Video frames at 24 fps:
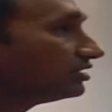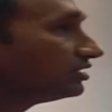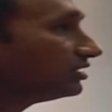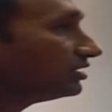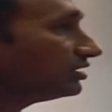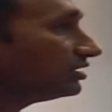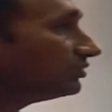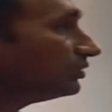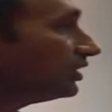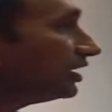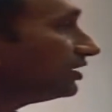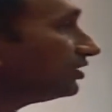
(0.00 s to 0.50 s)

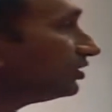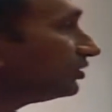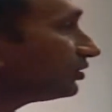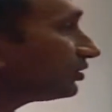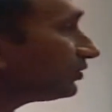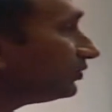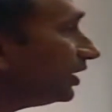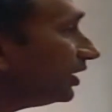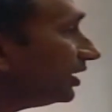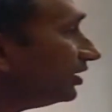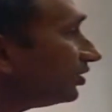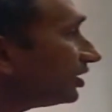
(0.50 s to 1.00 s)
We are
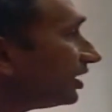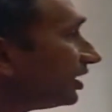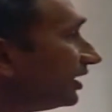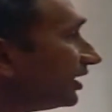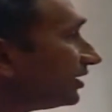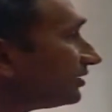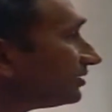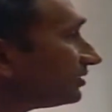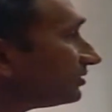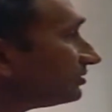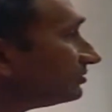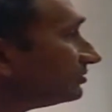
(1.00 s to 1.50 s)
looking at
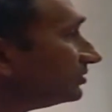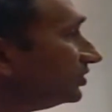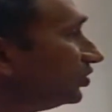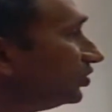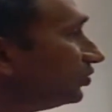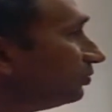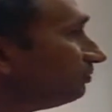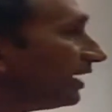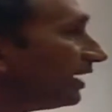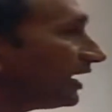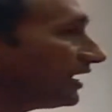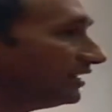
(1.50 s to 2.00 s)
new
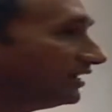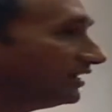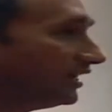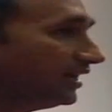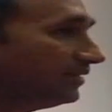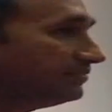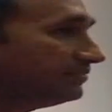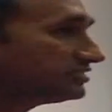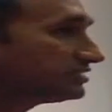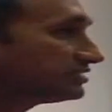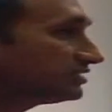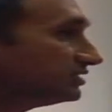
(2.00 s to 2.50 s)

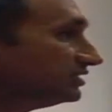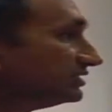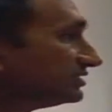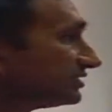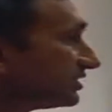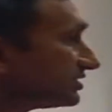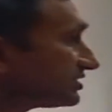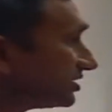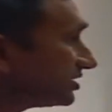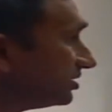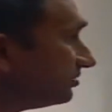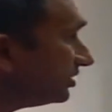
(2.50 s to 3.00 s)
paradigms in
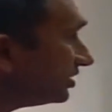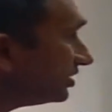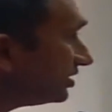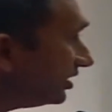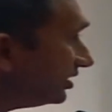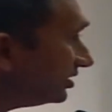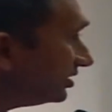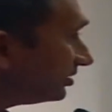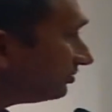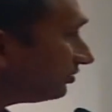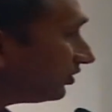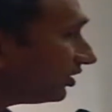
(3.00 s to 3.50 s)
sustainability. In
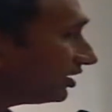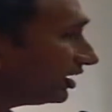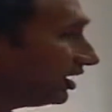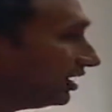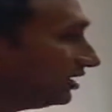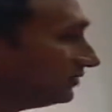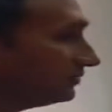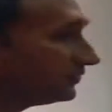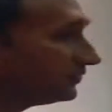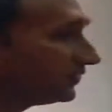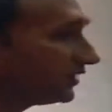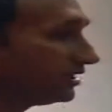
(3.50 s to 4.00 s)
the morning,
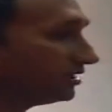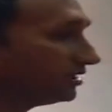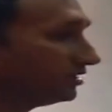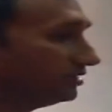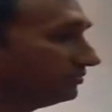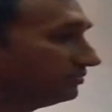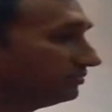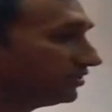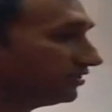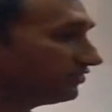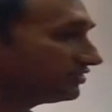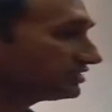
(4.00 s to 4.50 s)

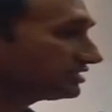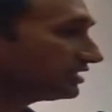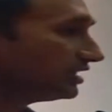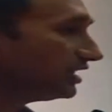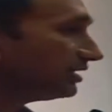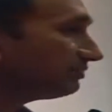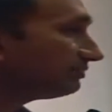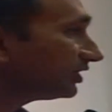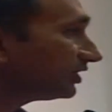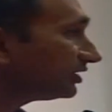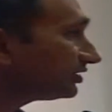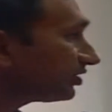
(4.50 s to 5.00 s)
Professor
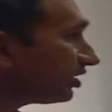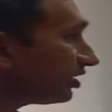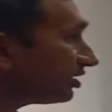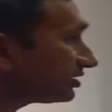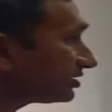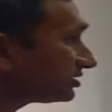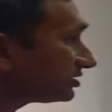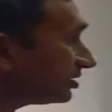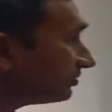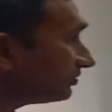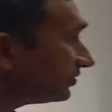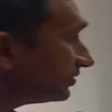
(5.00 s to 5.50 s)
Harper
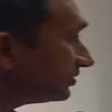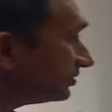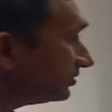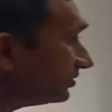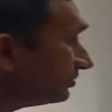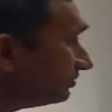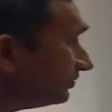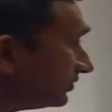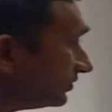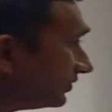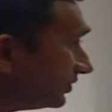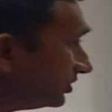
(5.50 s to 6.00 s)

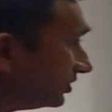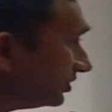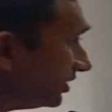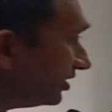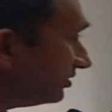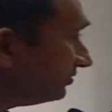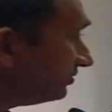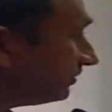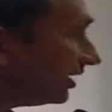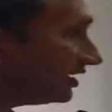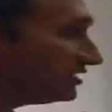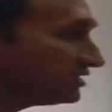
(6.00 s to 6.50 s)
did
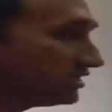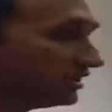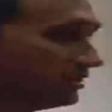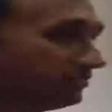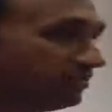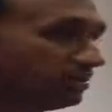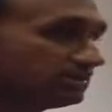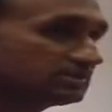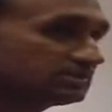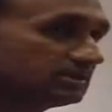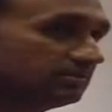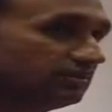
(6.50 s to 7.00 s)
mention about
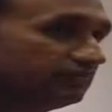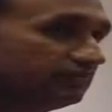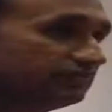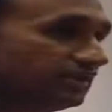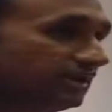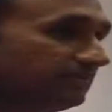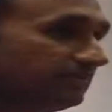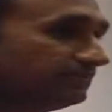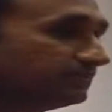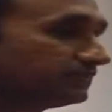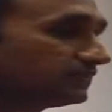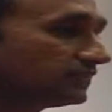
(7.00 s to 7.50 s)
some of them.